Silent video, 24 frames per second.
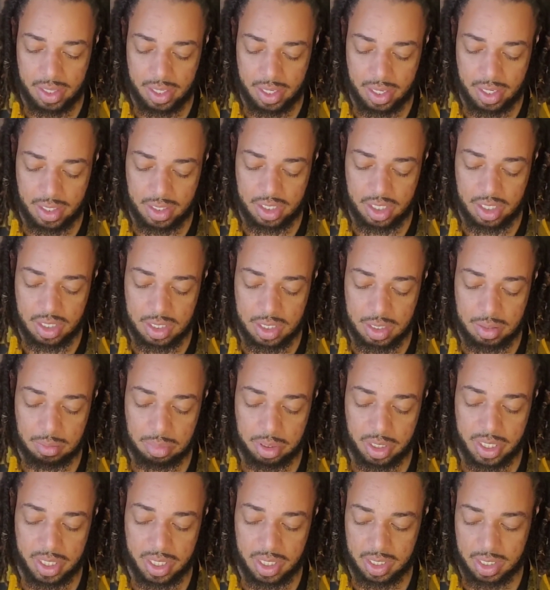then just
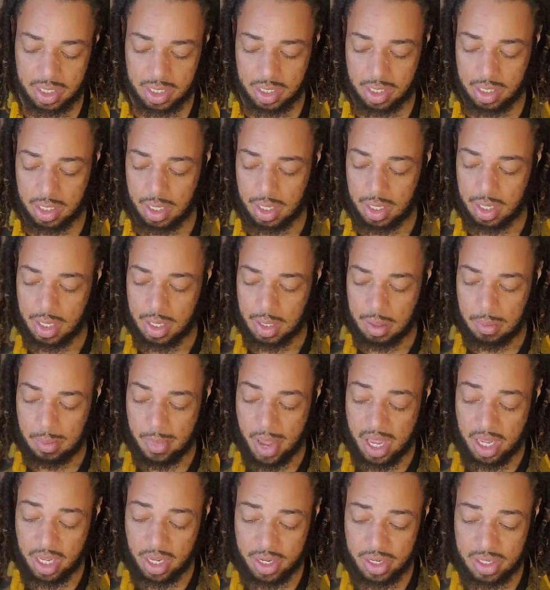completely
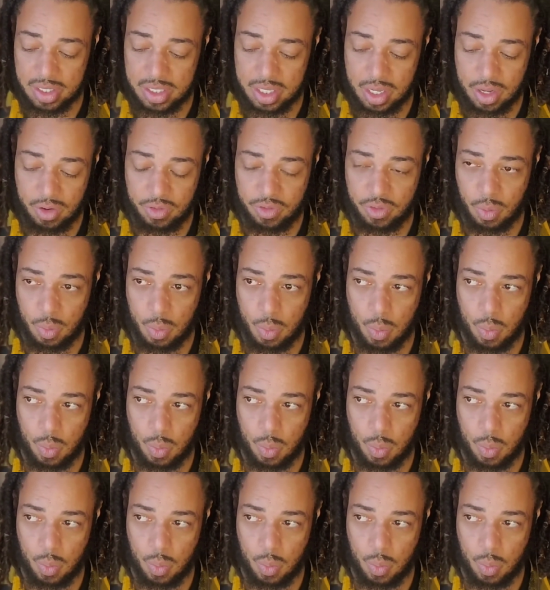making yourself